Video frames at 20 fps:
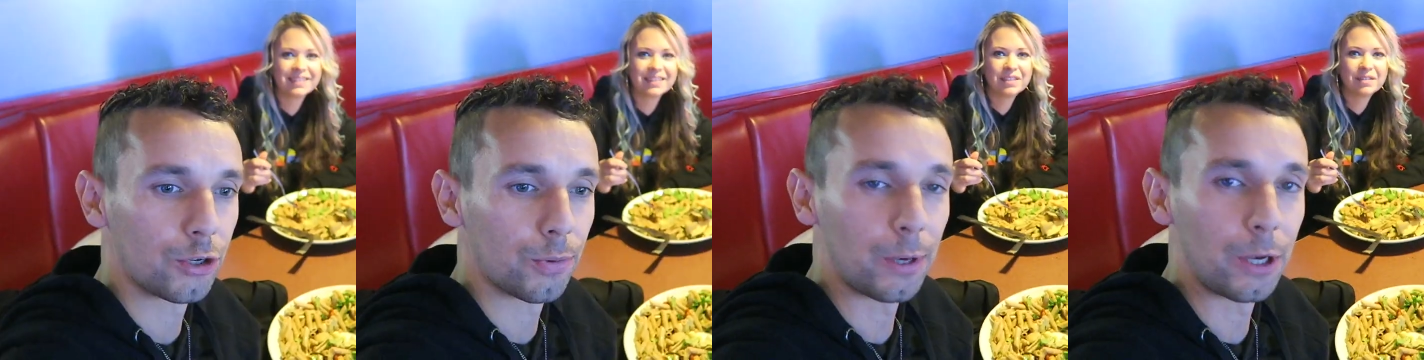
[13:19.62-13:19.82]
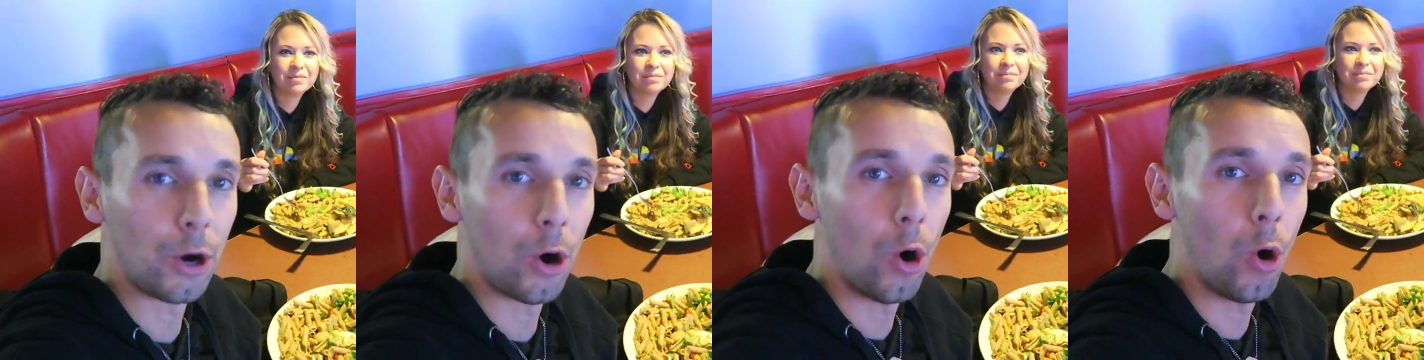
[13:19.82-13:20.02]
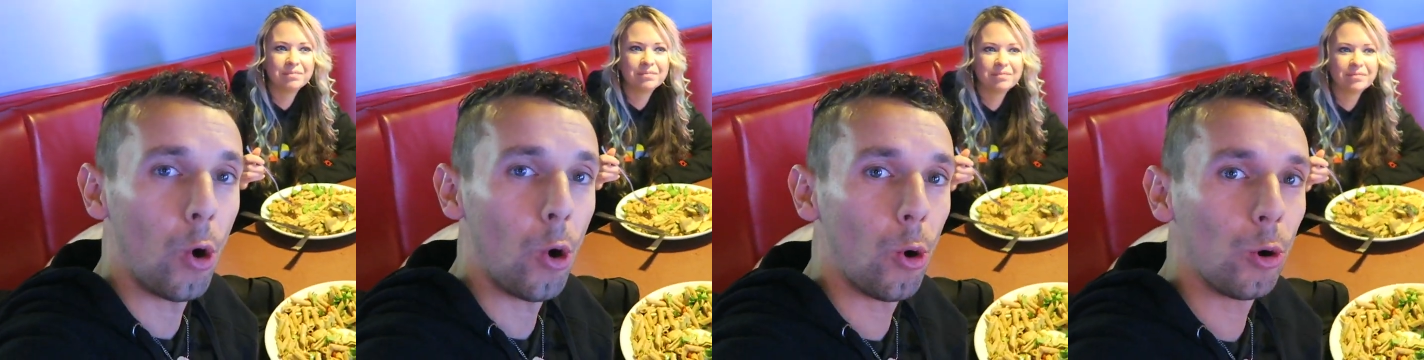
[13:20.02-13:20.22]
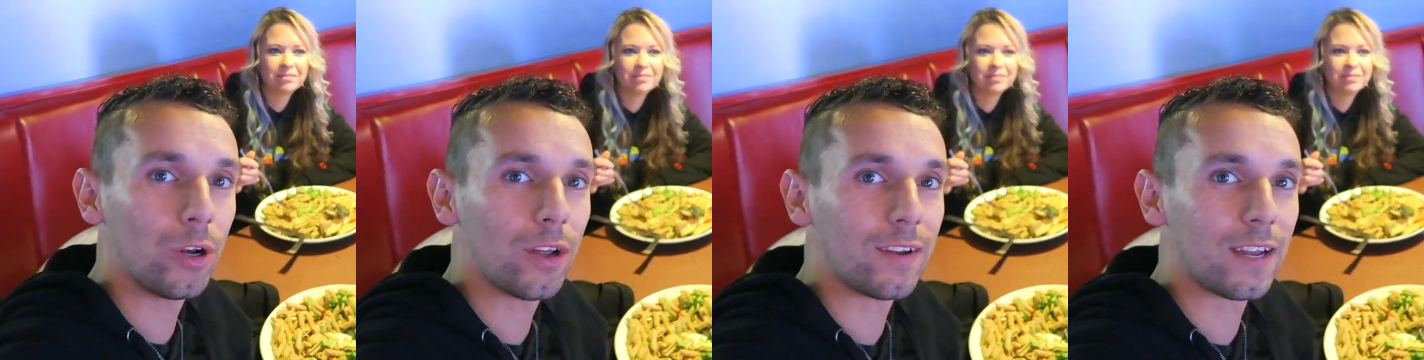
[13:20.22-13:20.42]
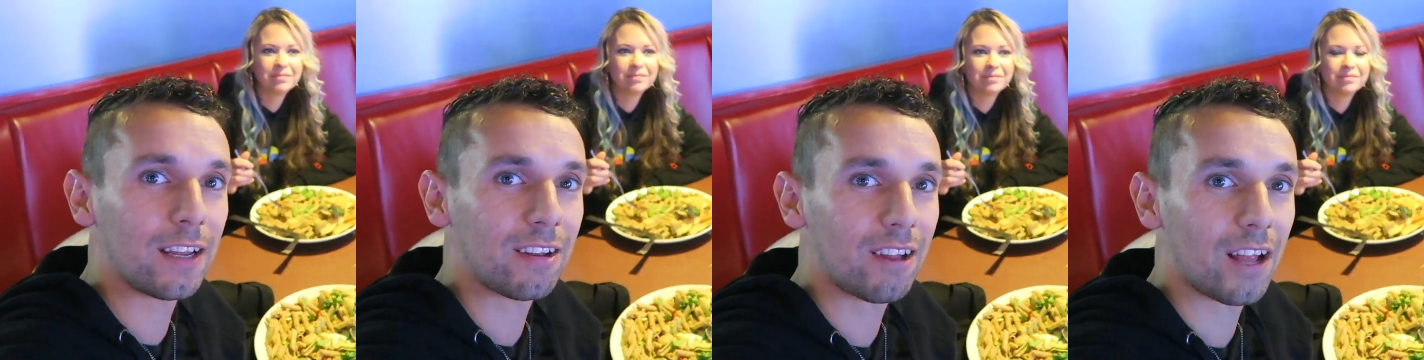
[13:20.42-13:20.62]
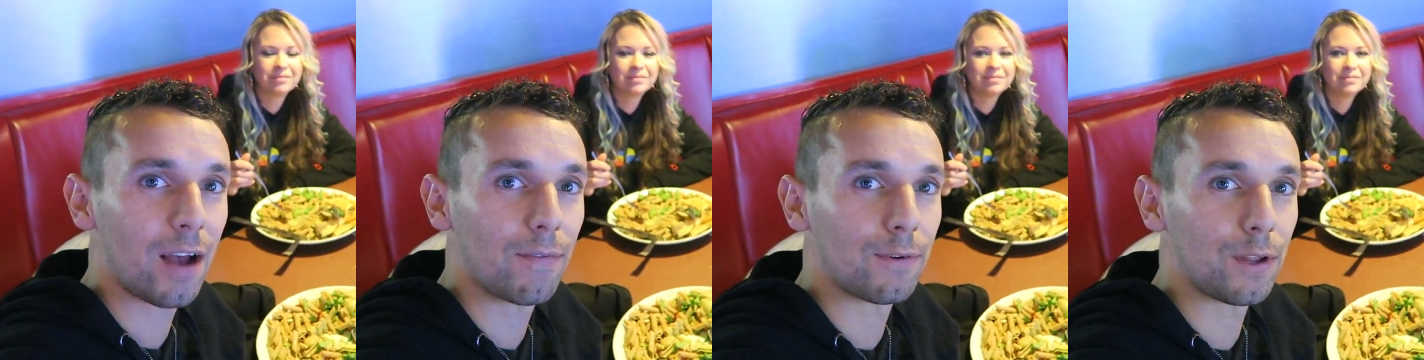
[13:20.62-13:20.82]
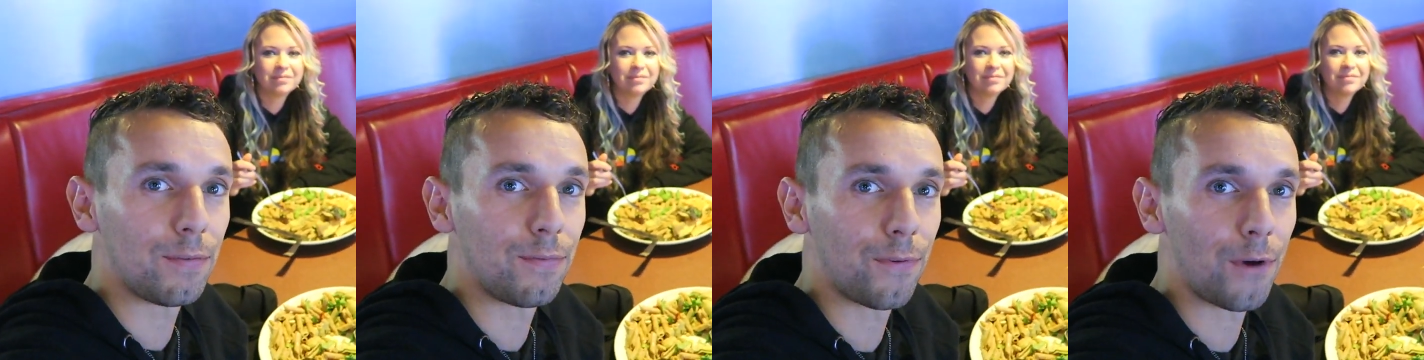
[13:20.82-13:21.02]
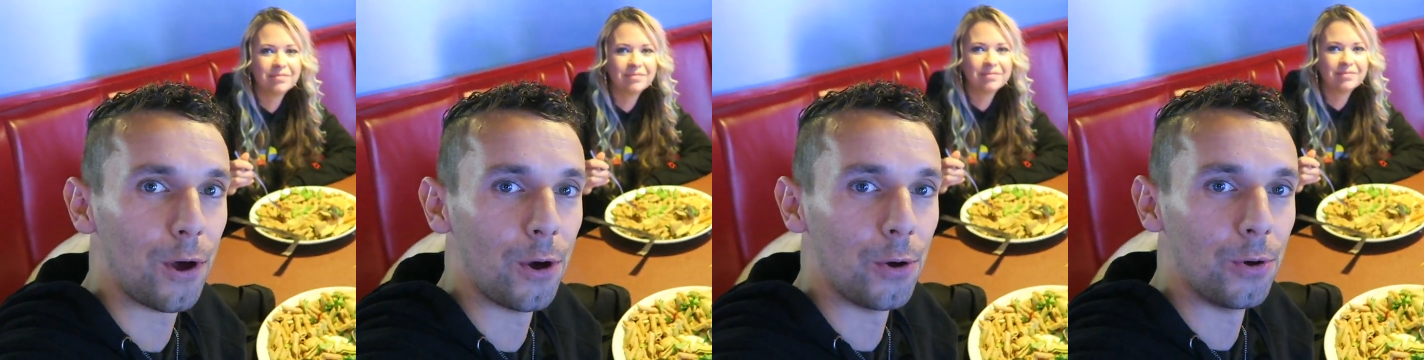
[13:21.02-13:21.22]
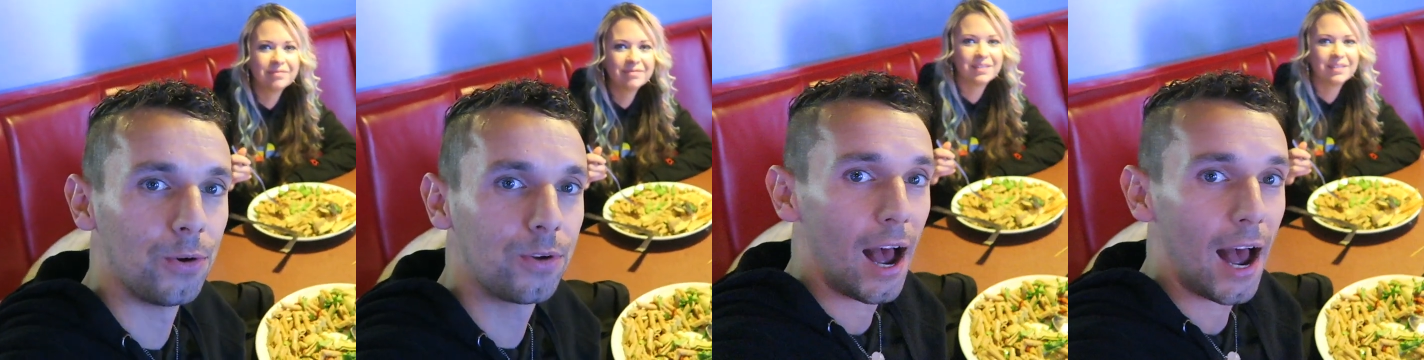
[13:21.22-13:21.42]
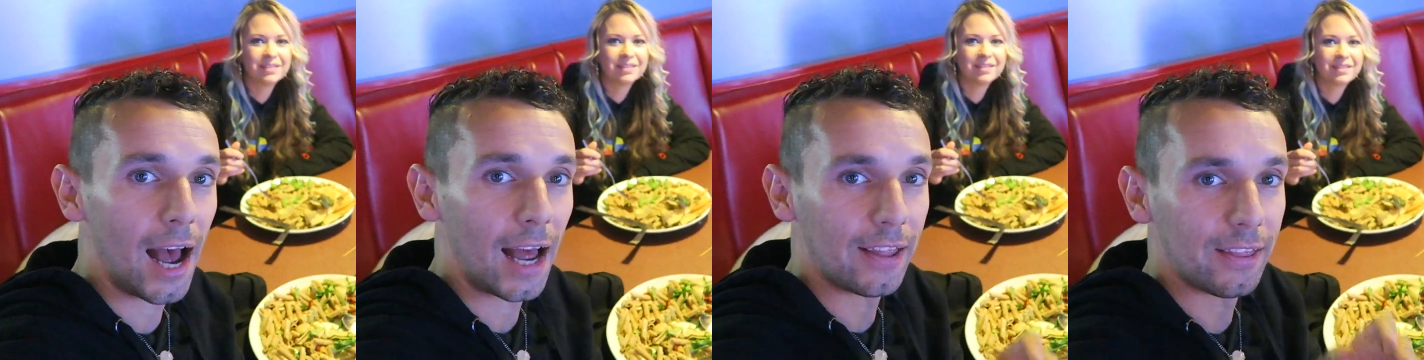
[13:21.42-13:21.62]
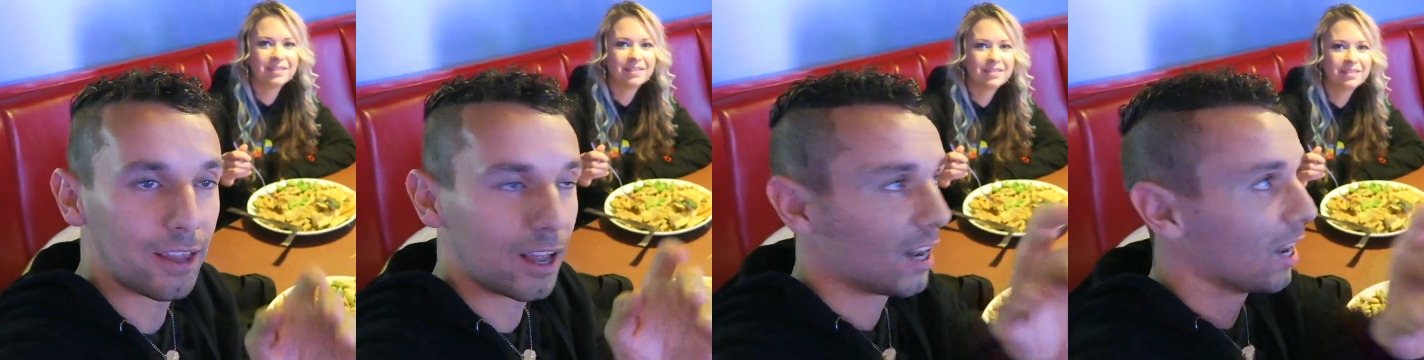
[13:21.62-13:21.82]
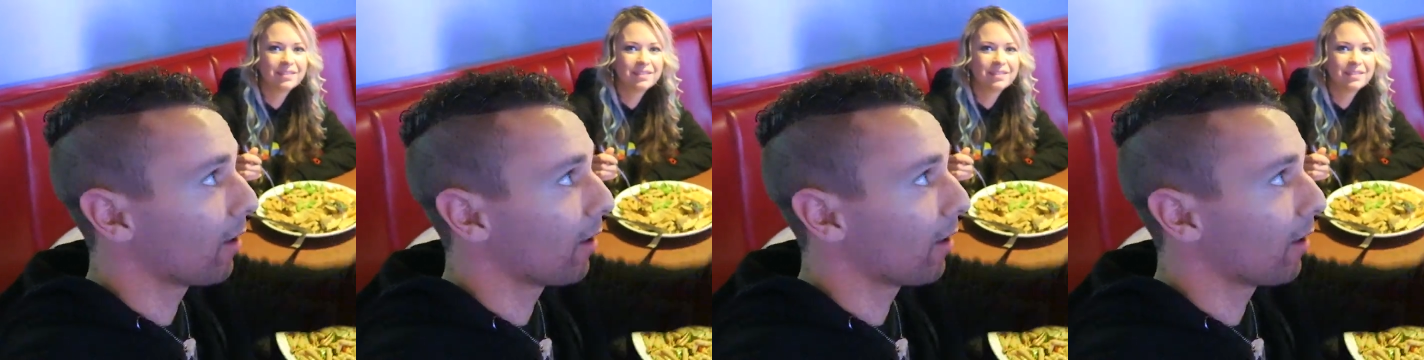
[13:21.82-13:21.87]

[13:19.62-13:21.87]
Speaker 1: So we got all of this lovely food and the